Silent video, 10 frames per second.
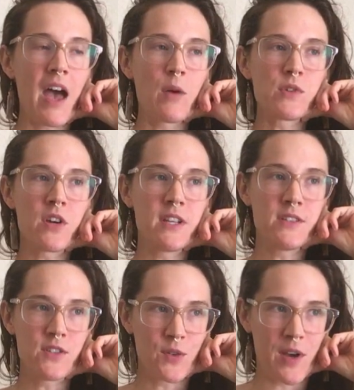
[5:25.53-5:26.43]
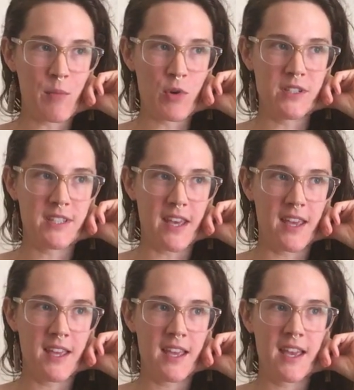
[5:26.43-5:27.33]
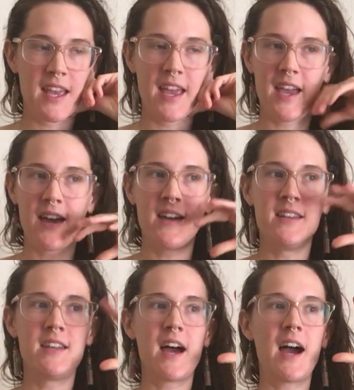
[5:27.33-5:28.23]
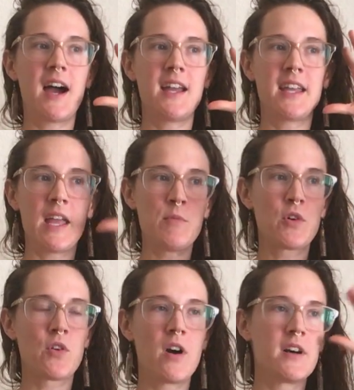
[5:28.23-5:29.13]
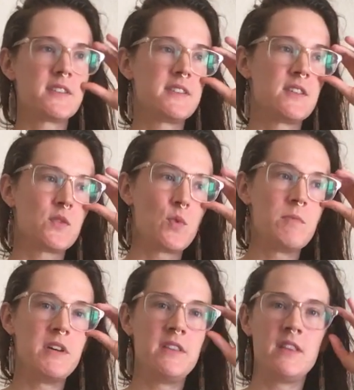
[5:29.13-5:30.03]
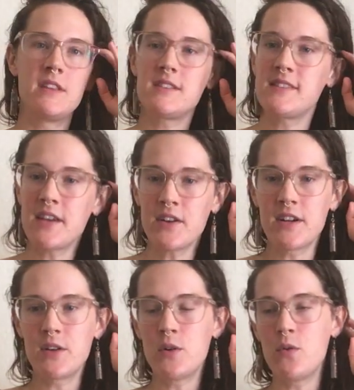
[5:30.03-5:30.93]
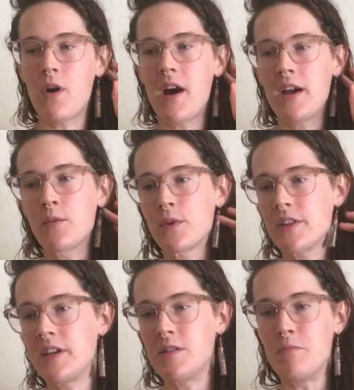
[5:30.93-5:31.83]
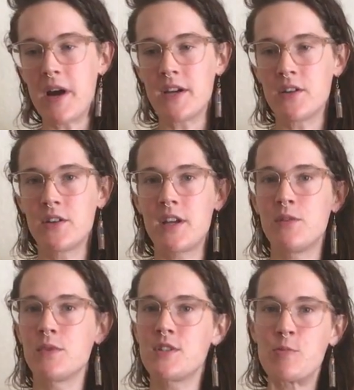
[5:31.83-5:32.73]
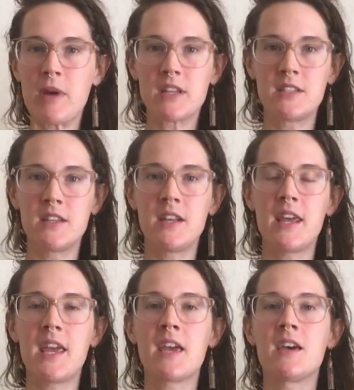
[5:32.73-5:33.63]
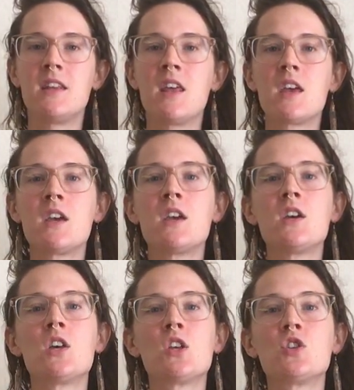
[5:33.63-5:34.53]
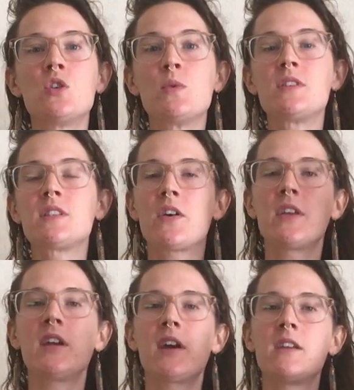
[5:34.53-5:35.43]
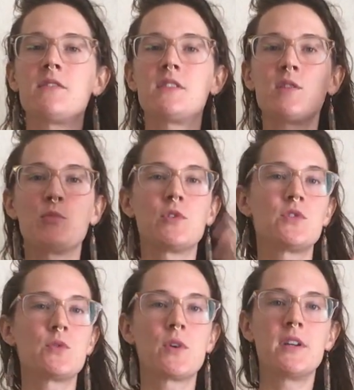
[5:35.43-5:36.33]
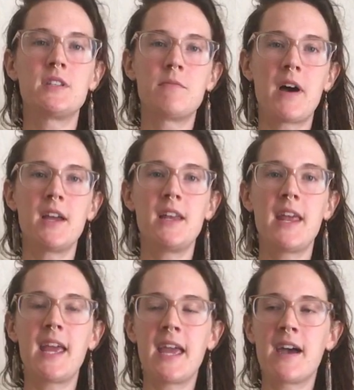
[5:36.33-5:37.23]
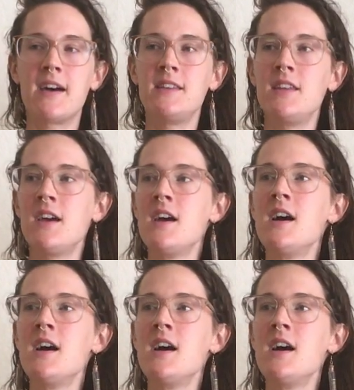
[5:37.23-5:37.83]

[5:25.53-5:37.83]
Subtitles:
I was on Instagram one day and I came across this woman, Sarah, who I really admired and respected. And she was telling kind of a similar story to mine, and